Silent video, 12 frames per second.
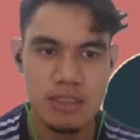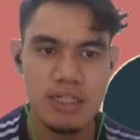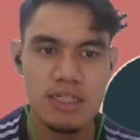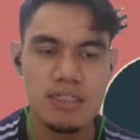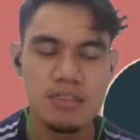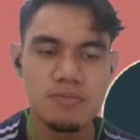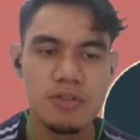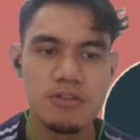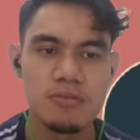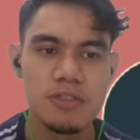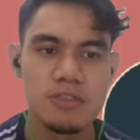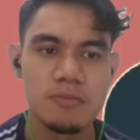In Thailand,
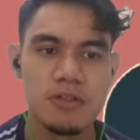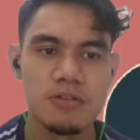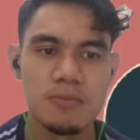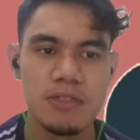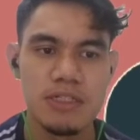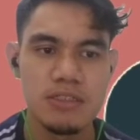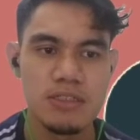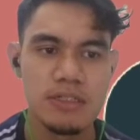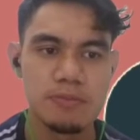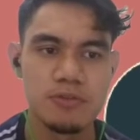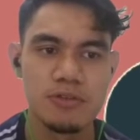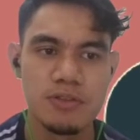biomass power
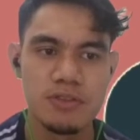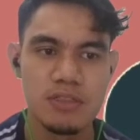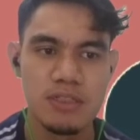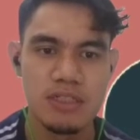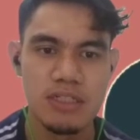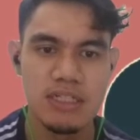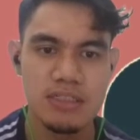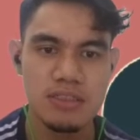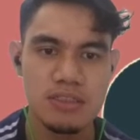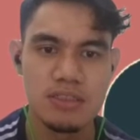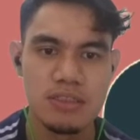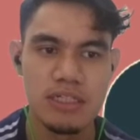plants that produce
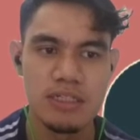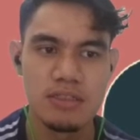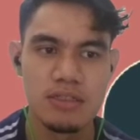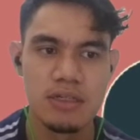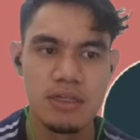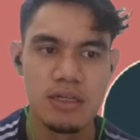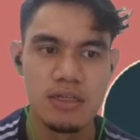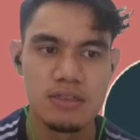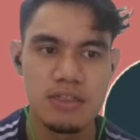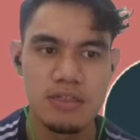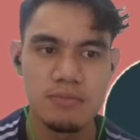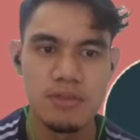less than
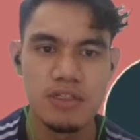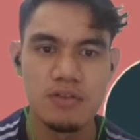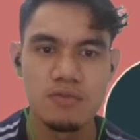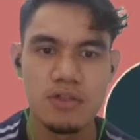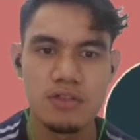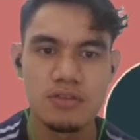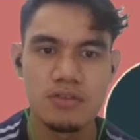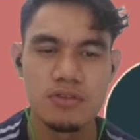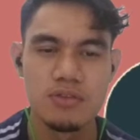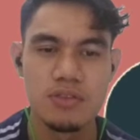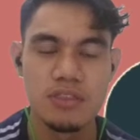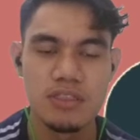10 million watts
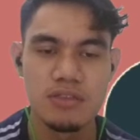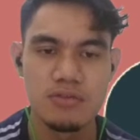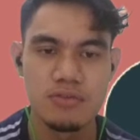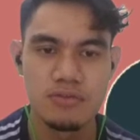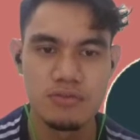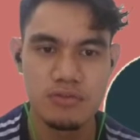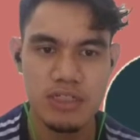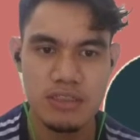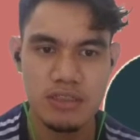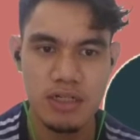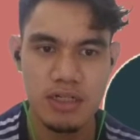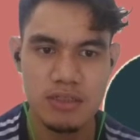using
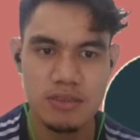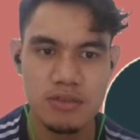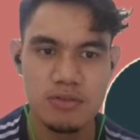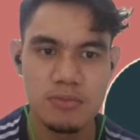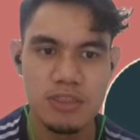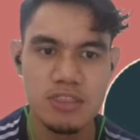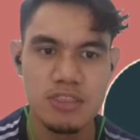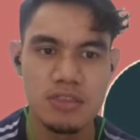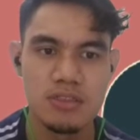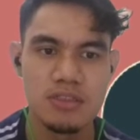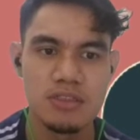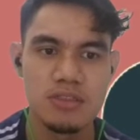rice house
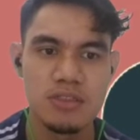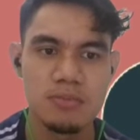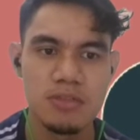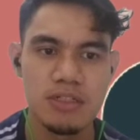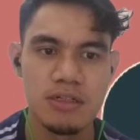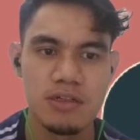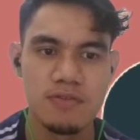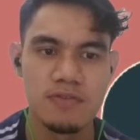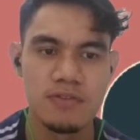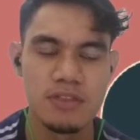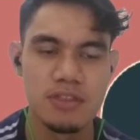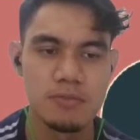combustion system
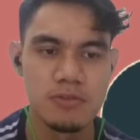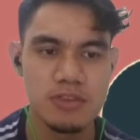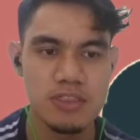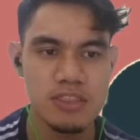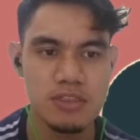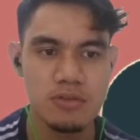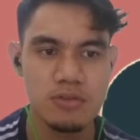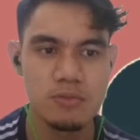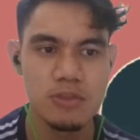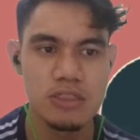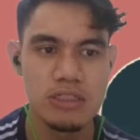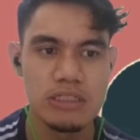have the potential
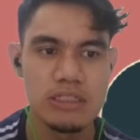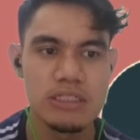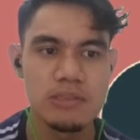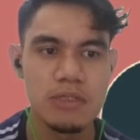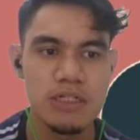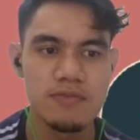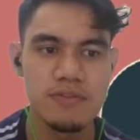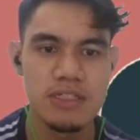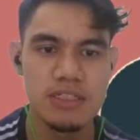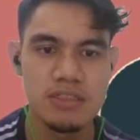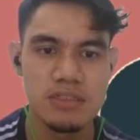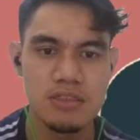to burden nearby
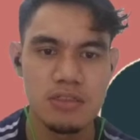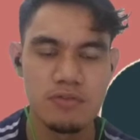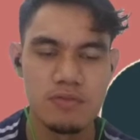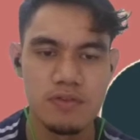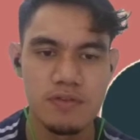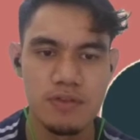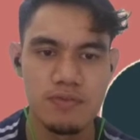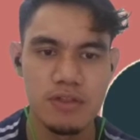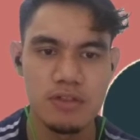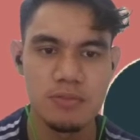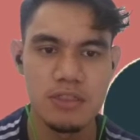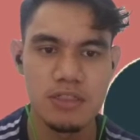villages with
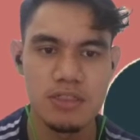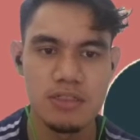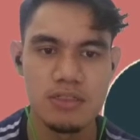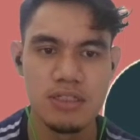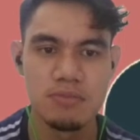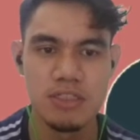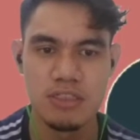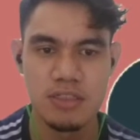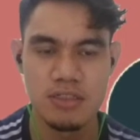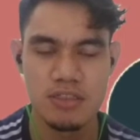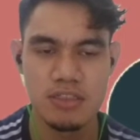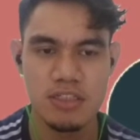environmental damage
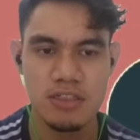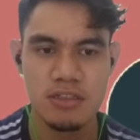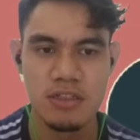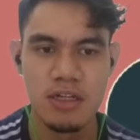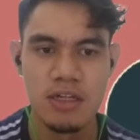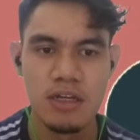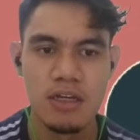such as